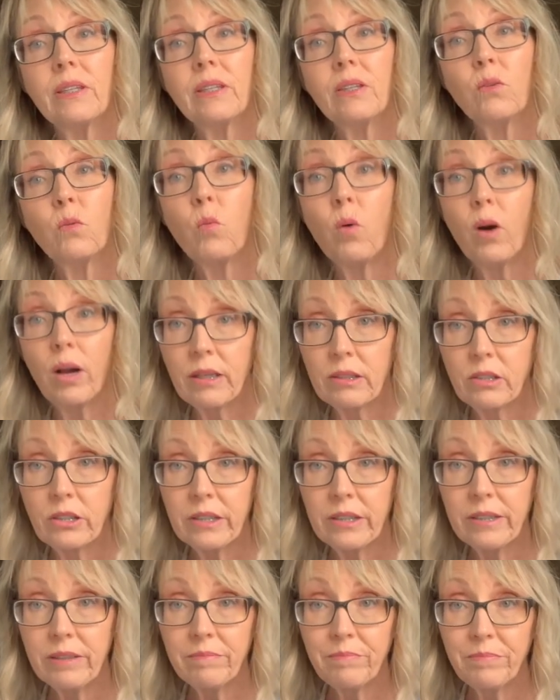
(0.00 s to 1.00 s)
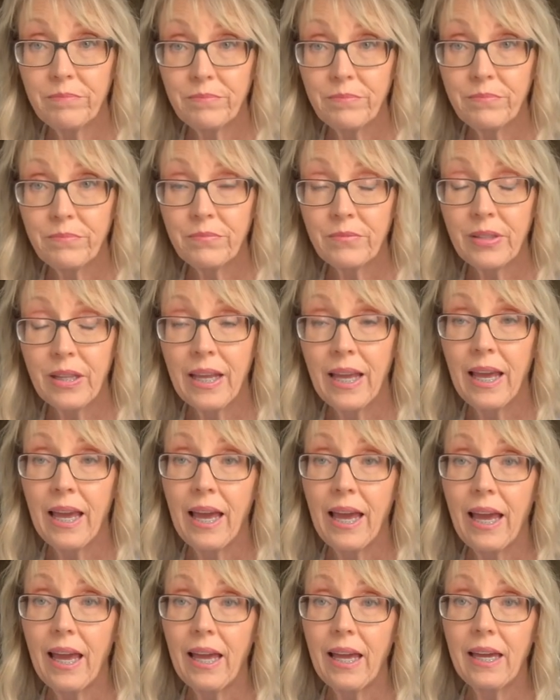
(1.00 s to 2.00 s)
watching,
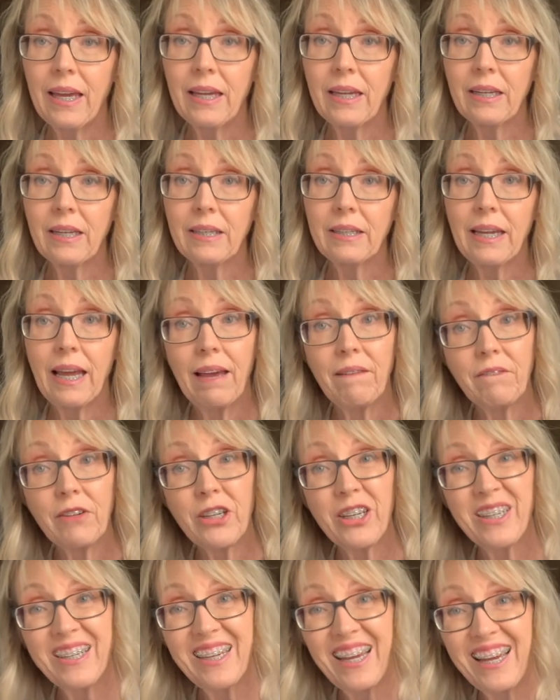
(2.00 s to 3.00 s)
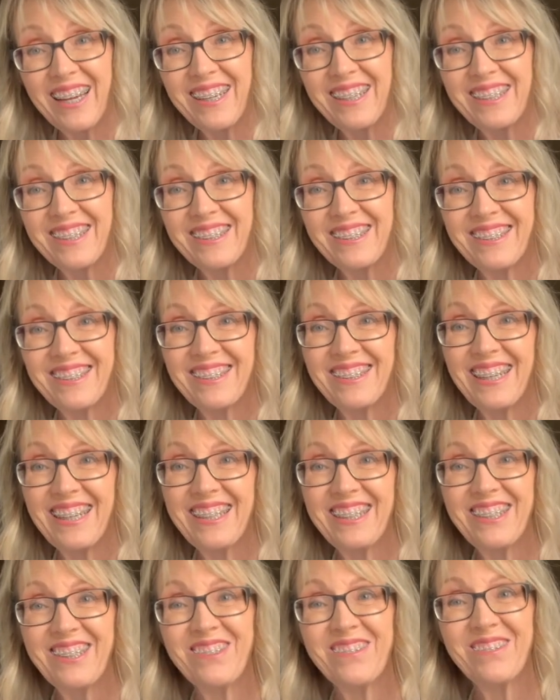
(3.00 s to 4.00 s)
and have a good day.
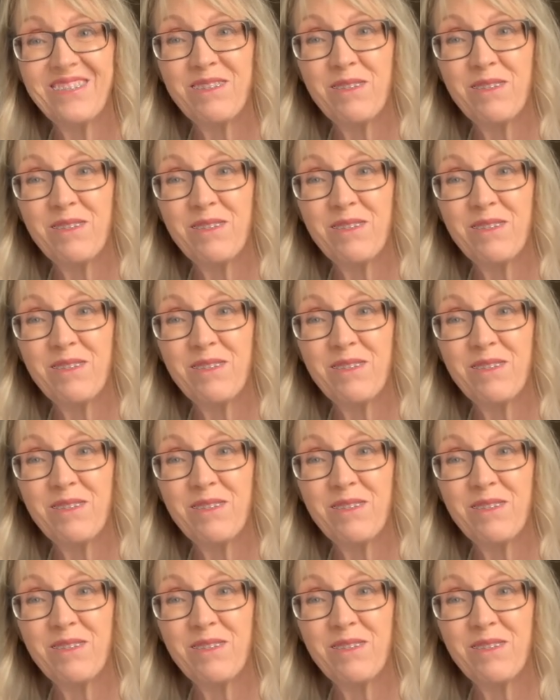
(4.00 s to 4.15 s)
Thank you.